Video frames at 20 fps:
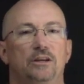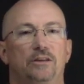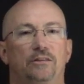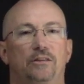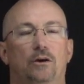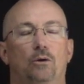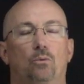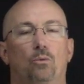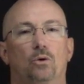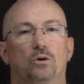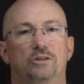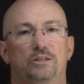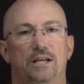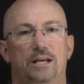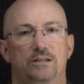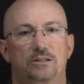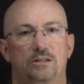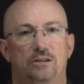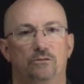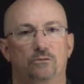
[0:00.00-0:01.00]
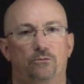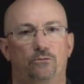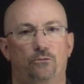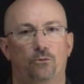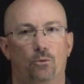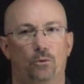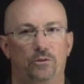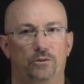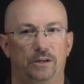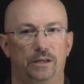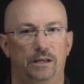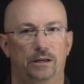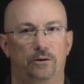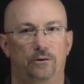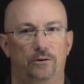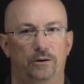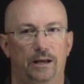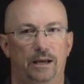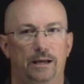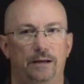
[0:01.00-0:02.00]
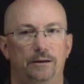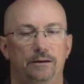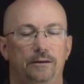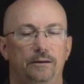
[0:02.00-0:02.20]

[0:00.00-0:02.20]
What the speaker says: that were destined for the internet.